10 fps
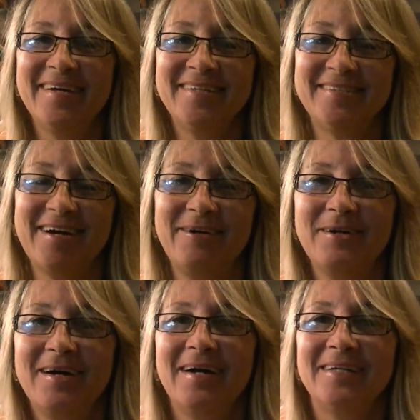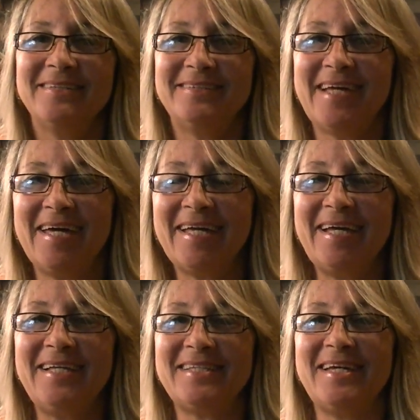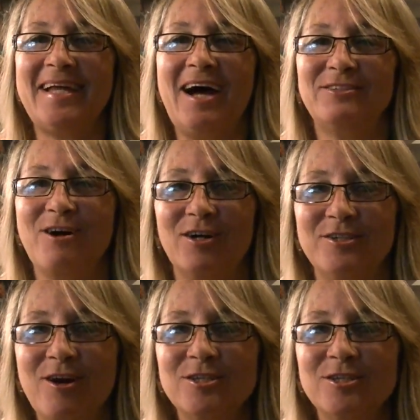So, take it easy, and I'll talk to y'all